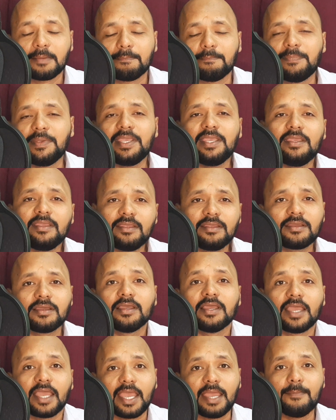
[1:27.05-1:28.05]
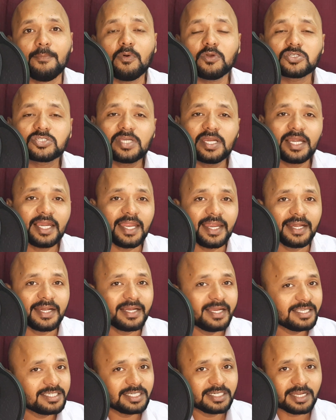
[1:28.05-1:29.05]
being emotionally
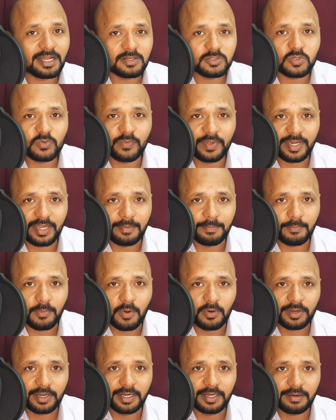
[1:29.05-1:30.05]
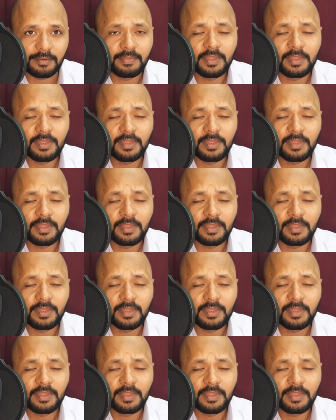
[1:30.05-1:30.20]
intelligent also very important.